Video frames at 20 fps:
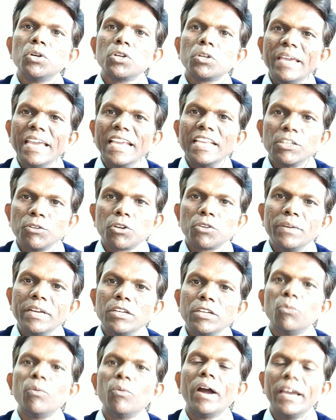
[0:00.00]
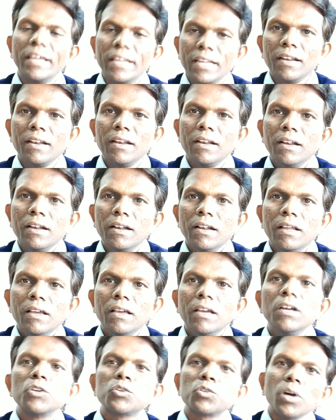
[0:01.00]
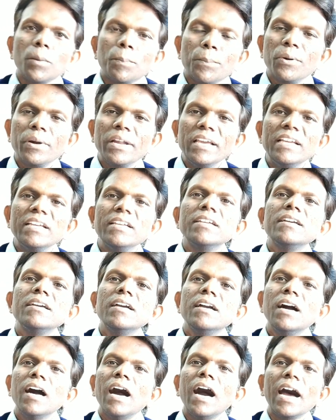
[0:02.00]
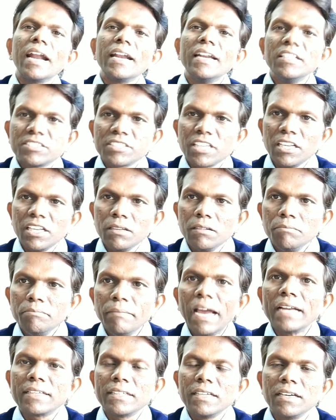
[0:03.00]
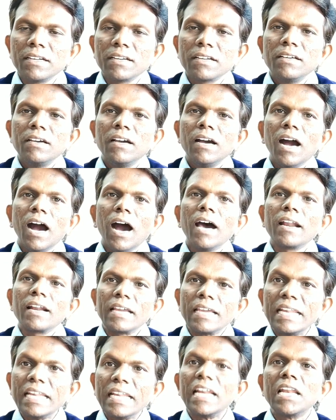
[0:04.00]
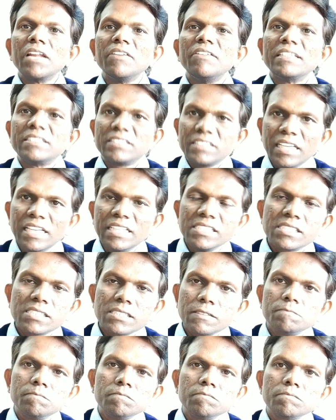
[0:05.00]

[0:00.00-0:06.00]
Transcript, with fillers: make your video viral to uploading unethical matter or irrelevant things